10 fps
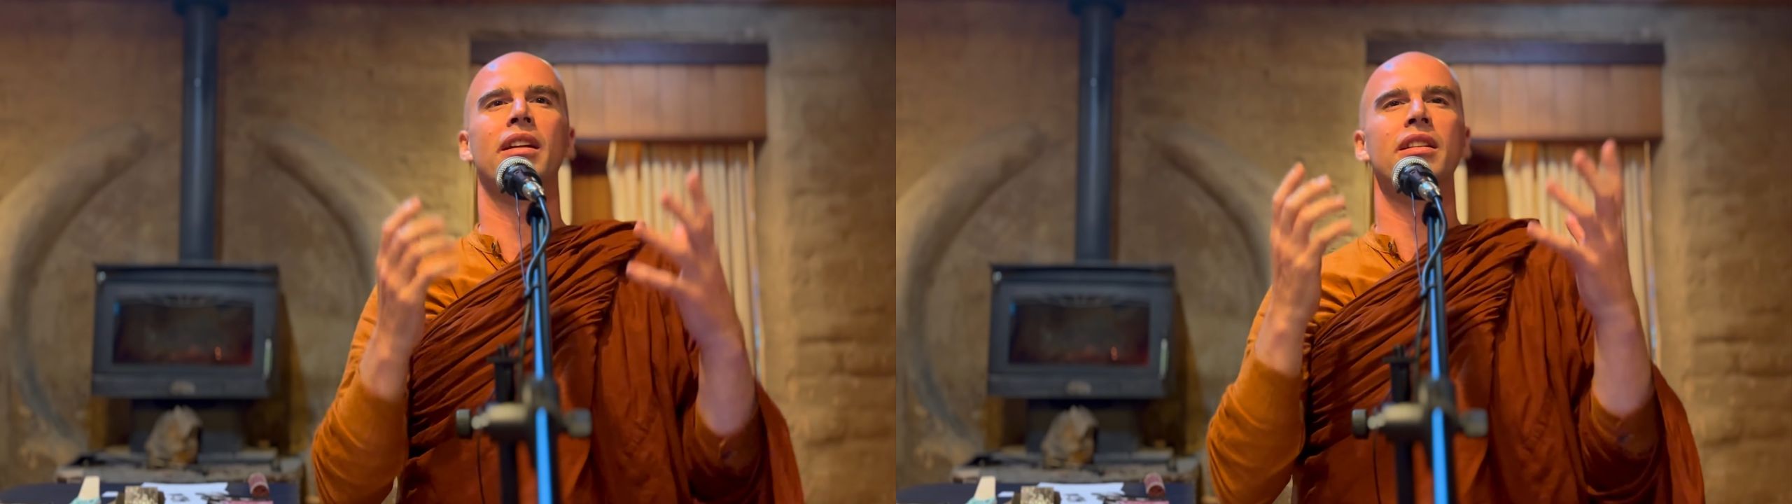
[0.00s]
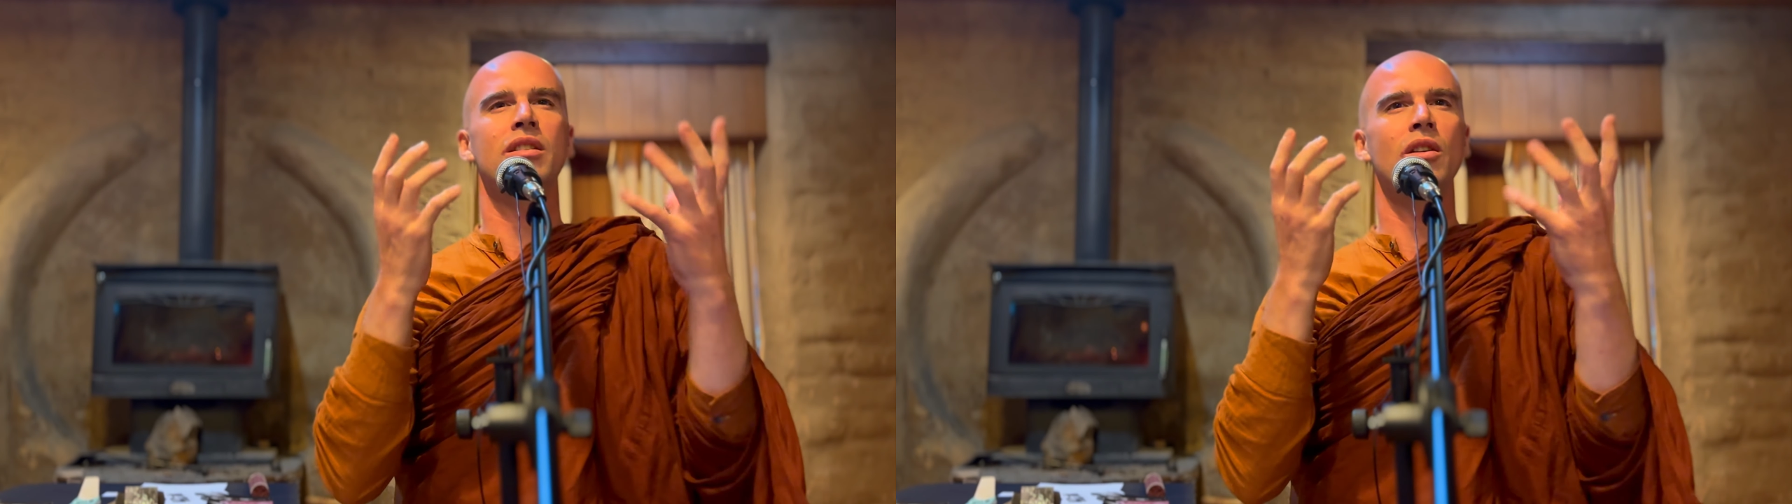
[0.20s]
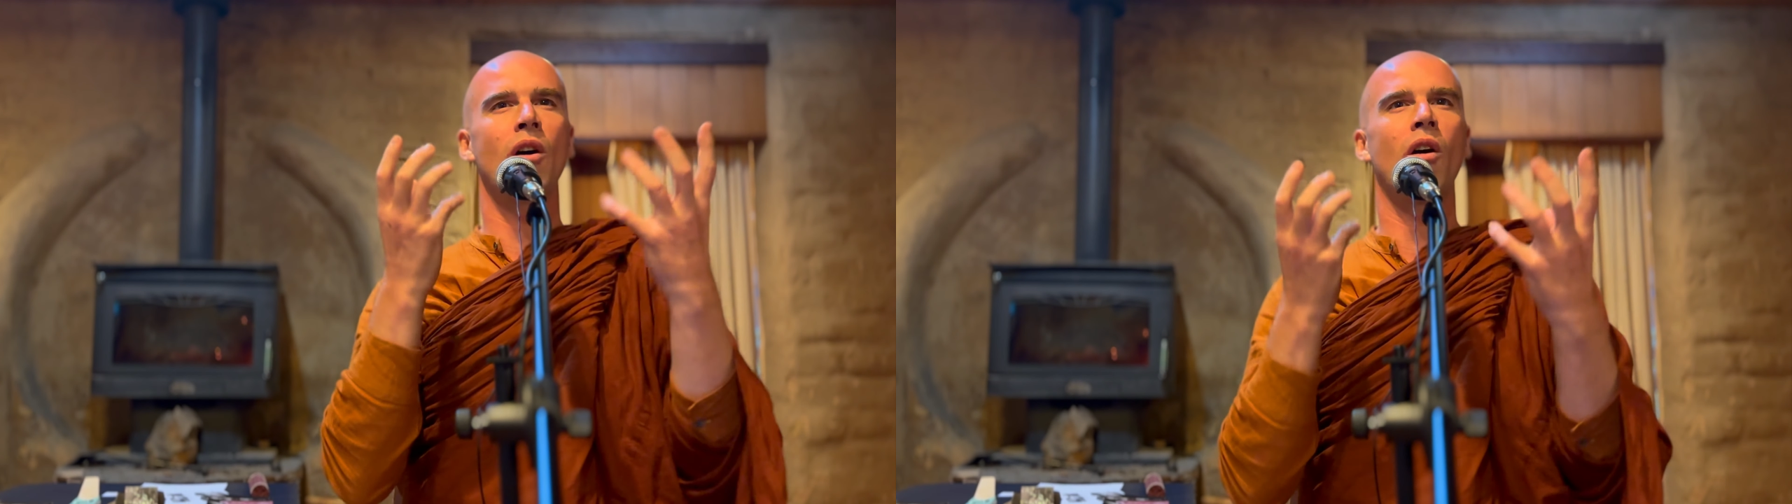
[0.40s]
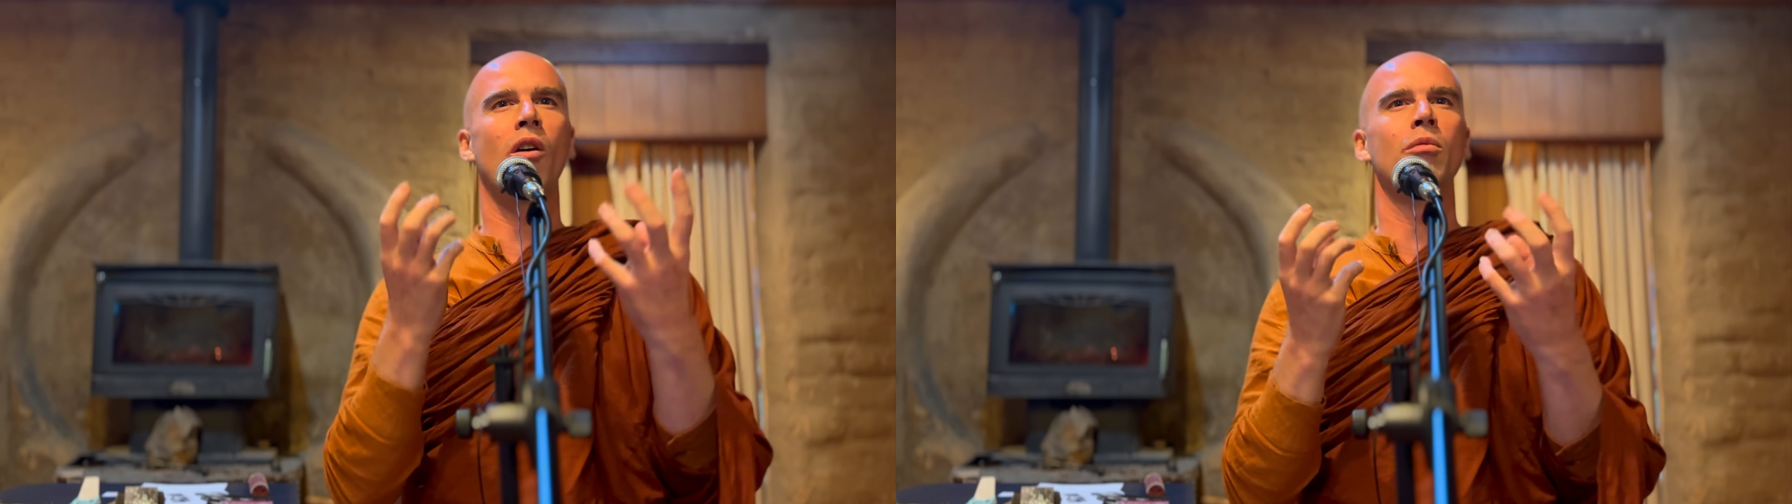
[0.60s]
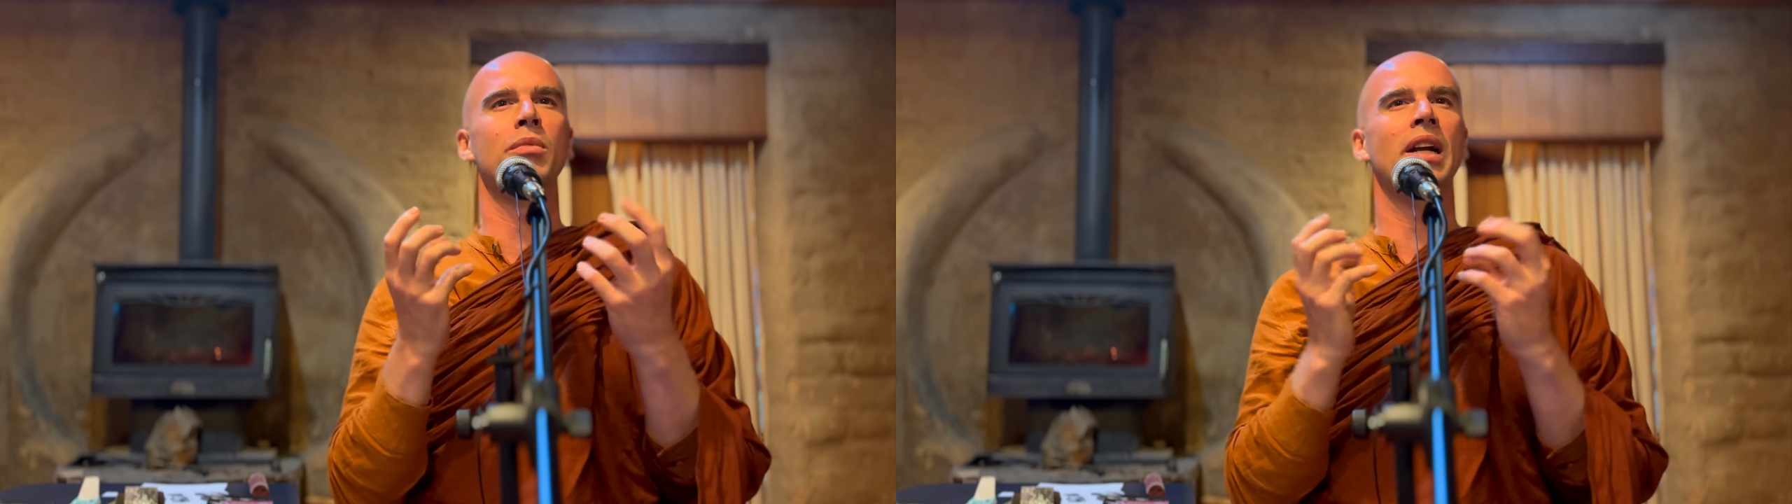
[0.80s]
this
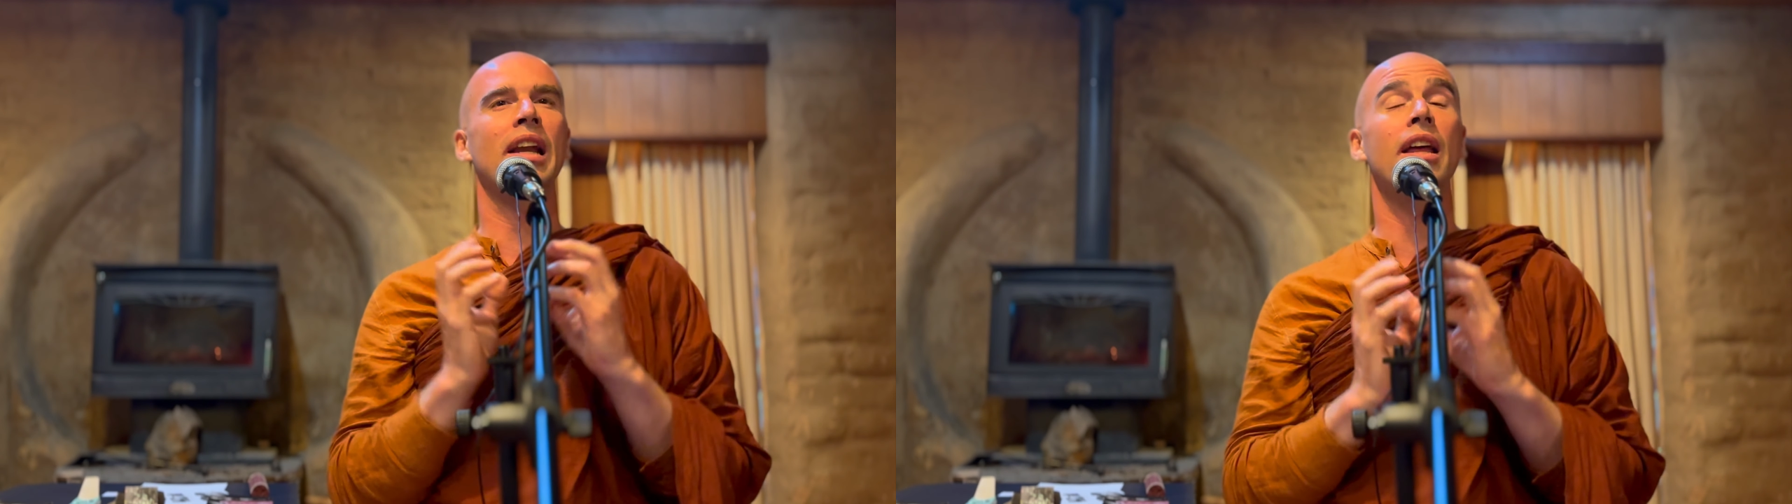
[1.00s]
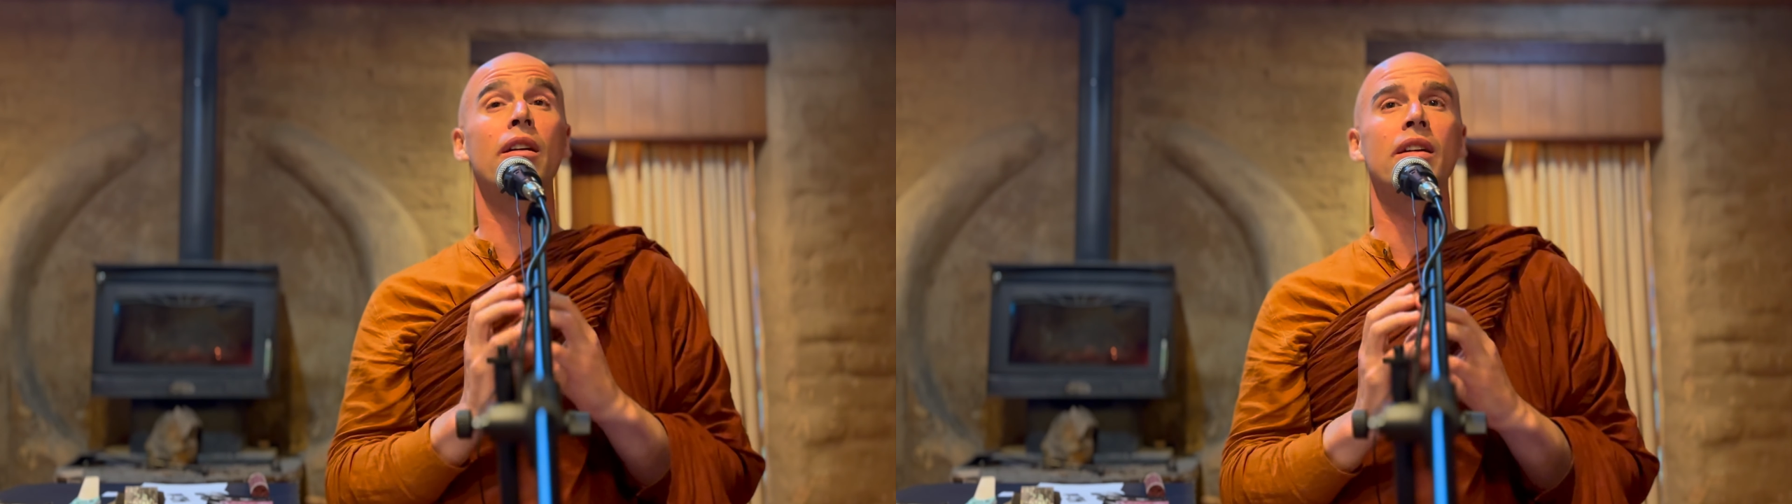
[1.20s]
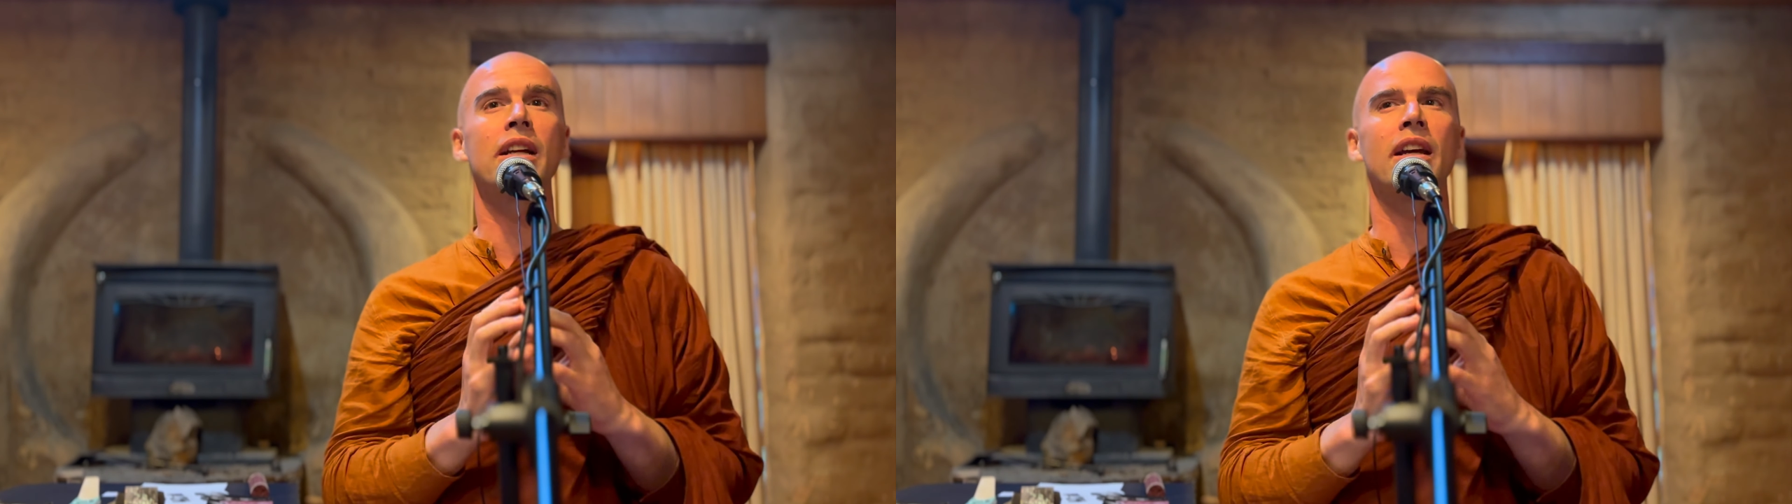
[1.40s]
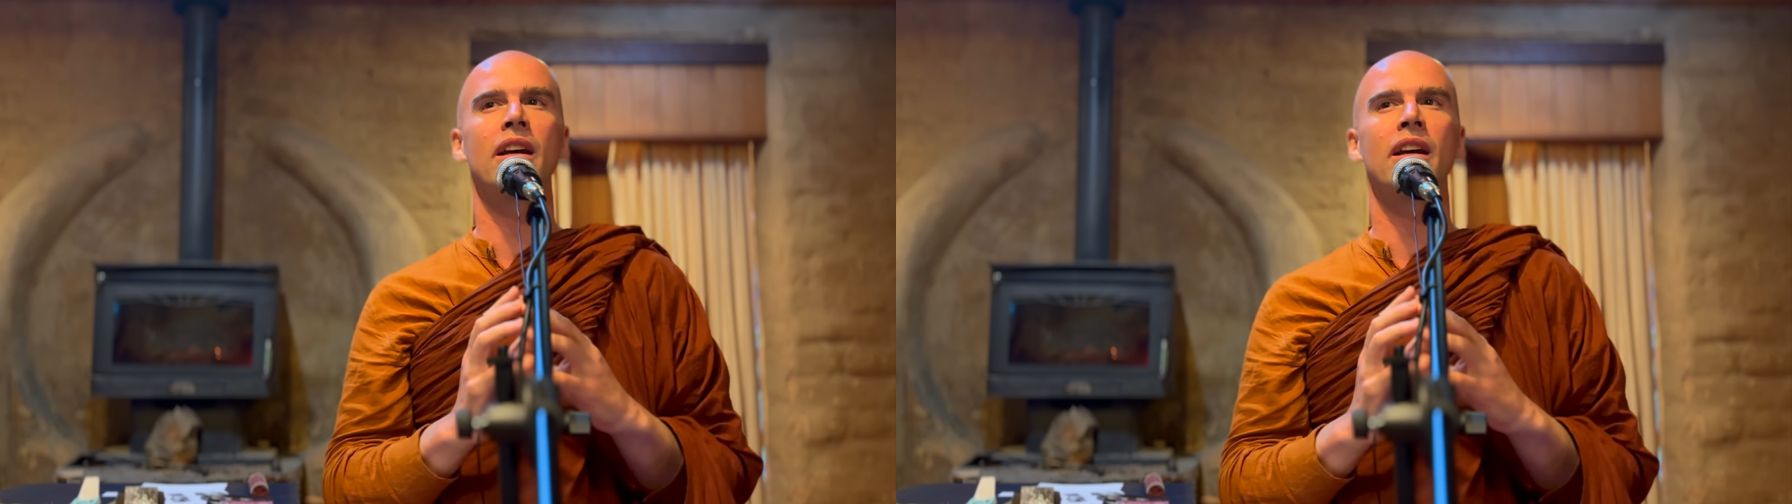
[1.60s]
calm, clarity,